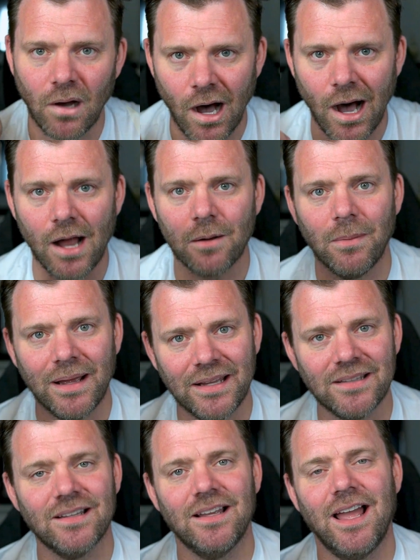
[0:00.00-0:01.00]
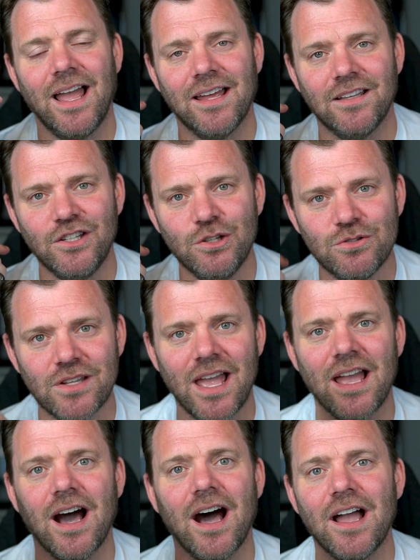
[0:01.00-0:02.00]
automate and use
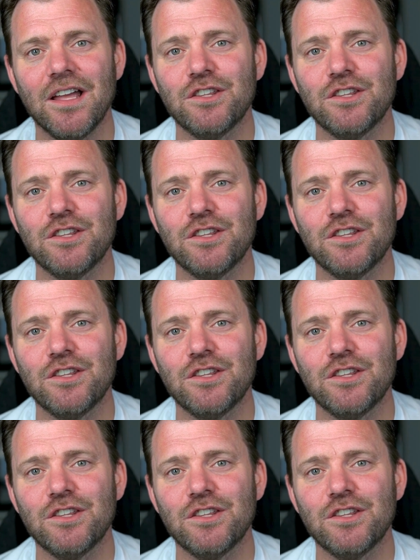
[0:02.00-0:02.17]
AI